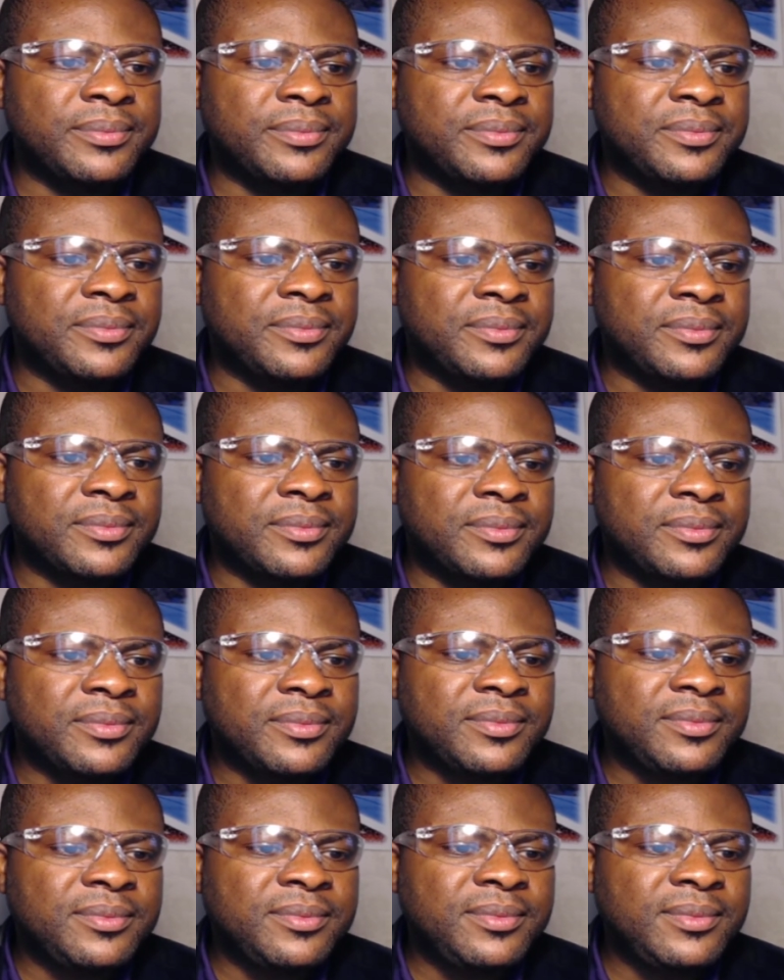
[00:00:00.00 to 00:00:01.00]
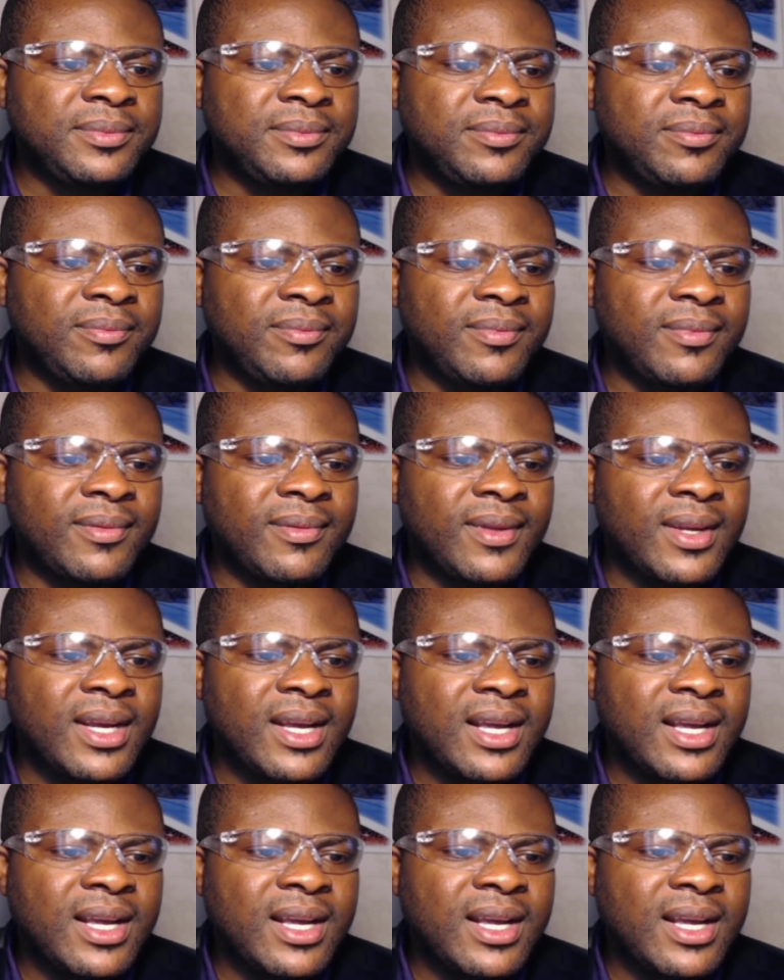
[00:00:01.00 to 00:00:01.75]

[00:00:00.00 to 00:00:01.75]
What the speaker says: Nothing is said.